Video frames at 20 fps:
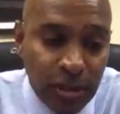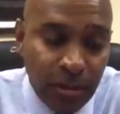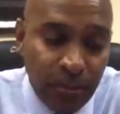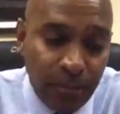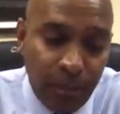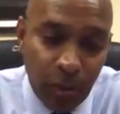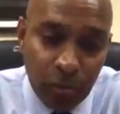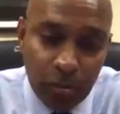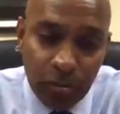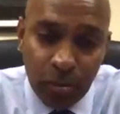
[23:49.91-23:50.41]

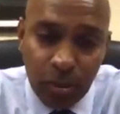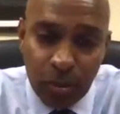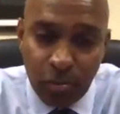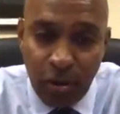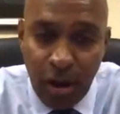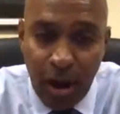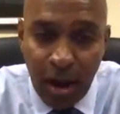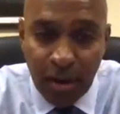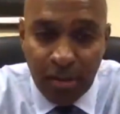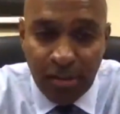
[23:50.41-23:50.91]
rocks,
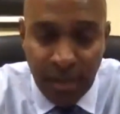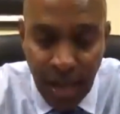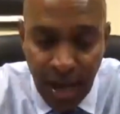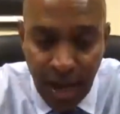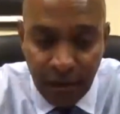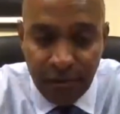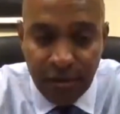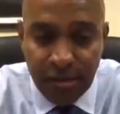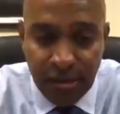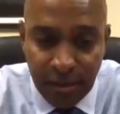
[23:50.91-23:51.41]
obviously
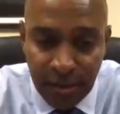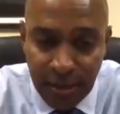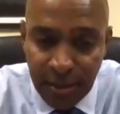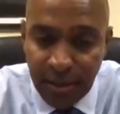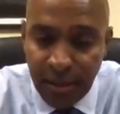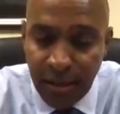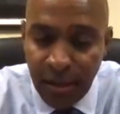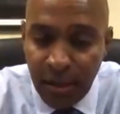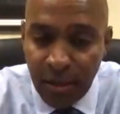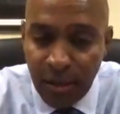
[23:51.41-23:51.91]

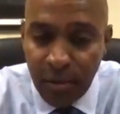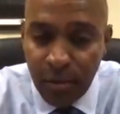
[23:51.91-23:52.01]
we